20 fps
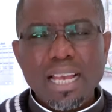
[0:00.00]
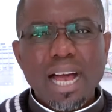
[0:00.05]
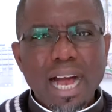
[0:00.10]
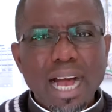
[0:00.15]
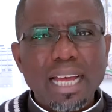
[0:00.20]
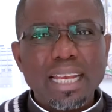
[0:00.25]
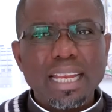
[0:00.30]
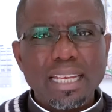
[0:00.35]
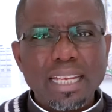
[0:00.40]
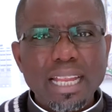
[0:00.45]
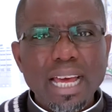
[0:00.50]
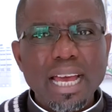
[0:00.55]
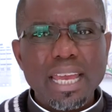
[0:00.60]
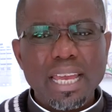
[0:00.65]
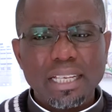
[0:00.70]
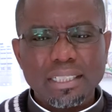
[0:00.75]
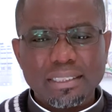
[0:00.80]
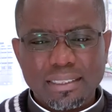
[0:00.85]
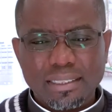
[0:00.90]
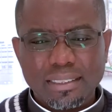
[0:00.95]

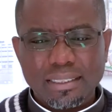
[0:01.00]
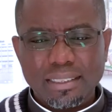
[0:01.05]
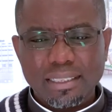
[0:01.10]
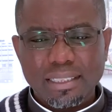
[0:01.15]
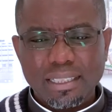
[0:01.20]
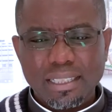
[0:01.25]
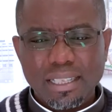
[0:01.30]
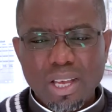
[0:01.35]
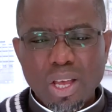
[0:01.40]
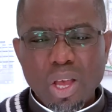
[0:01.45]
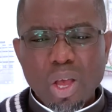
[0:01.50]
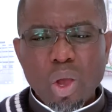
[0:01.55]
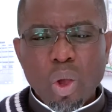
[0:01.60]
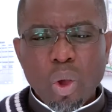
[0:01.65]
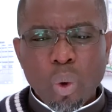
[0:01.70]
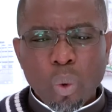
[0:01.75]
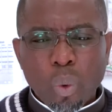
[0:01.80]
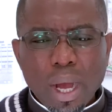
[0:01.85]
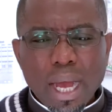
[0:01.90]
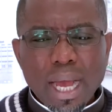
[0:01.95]
"Ananias,
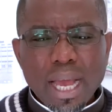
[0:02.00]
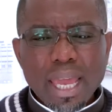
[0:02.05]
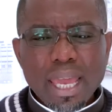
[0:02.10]
why